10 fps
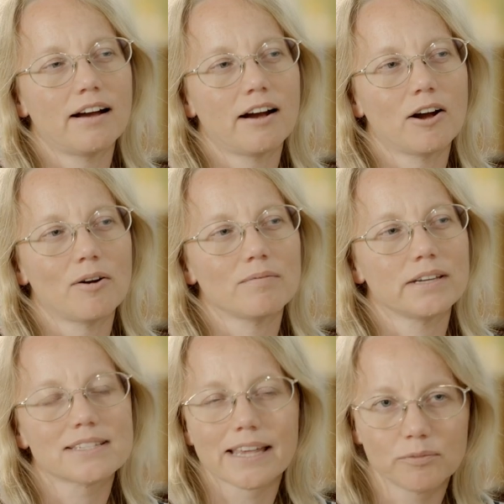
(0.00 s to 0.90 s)
um,
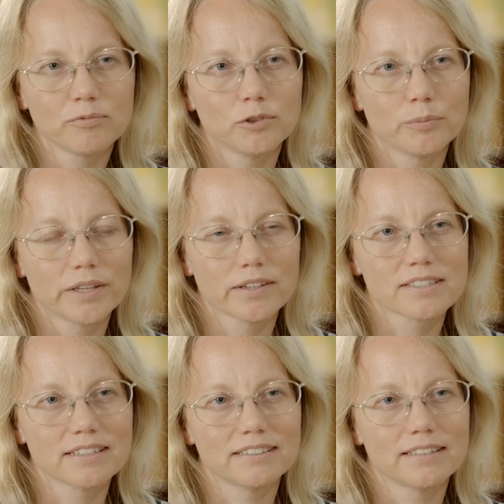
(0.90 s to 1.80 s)
it's helpful
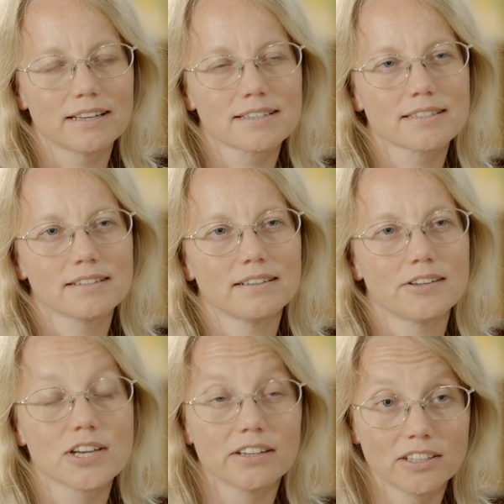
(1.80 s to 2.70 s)
because it takes
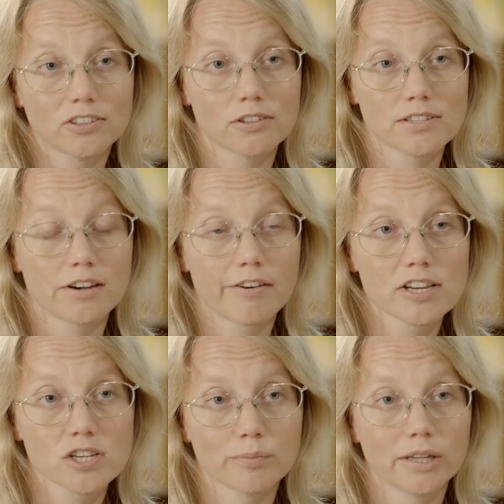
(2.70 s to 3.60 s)
gender into
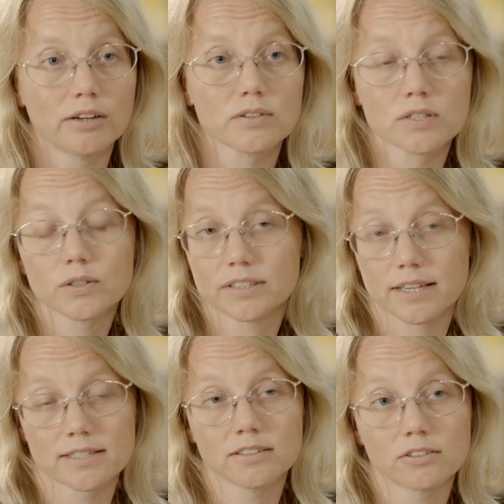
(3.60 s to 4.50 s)
consideration, but it also
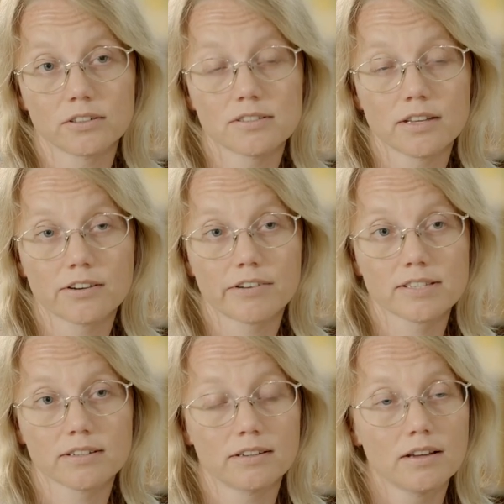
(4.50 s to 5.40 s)
takes into
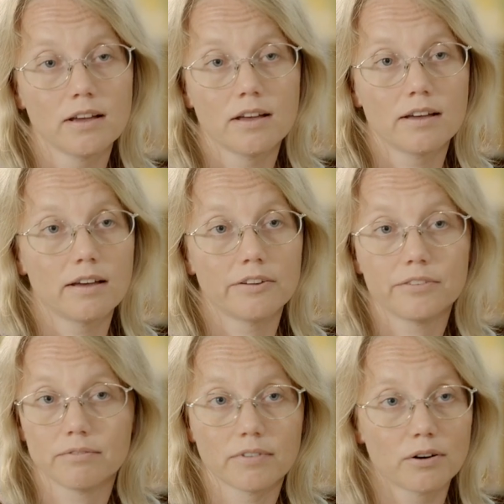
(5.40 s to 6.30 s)
consideration uh,
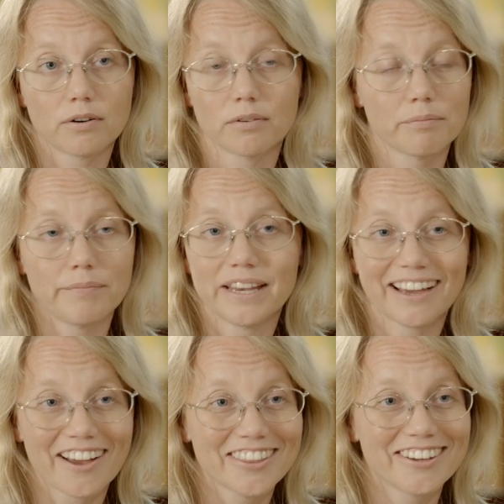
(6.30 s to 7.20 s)

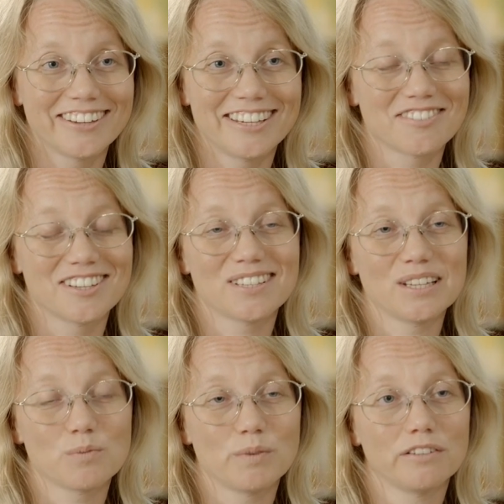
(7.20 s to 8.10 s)
many other
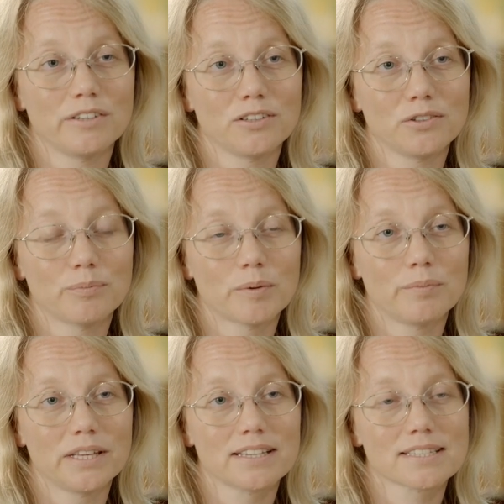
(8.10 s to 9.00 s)
differences between human
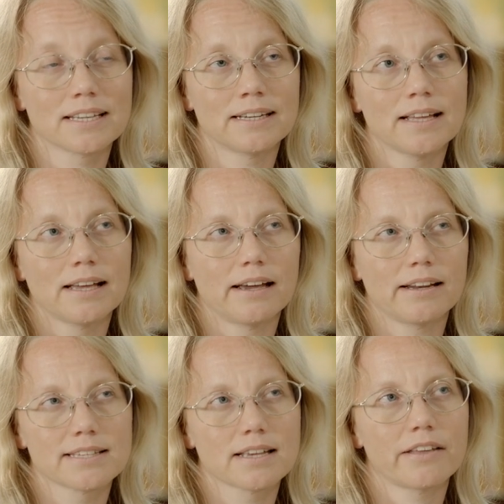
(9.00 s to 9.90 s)
beings. And,
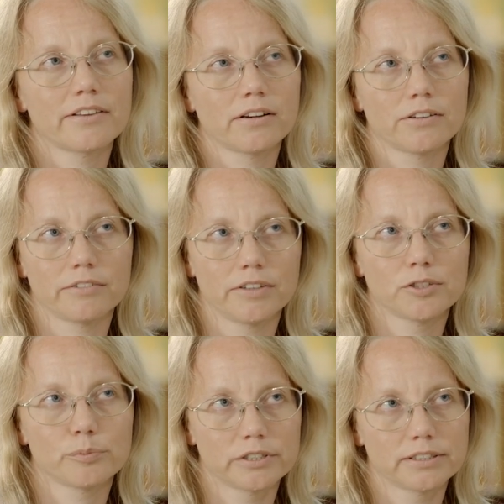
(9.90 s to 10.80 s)
and I saw there a lot of
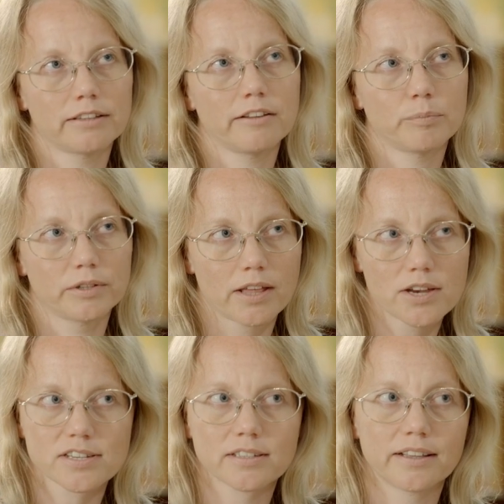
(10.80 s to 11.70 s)
interpretative
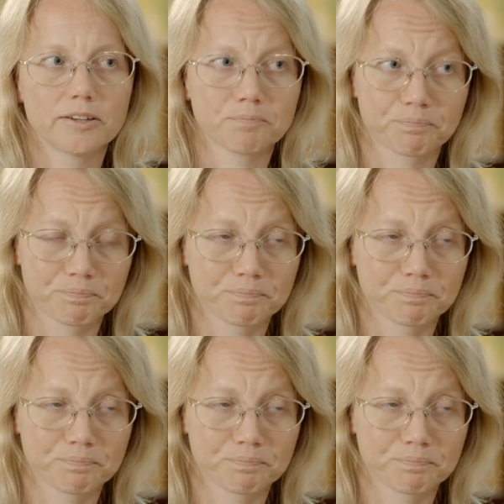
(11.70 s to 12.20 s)
potential. And,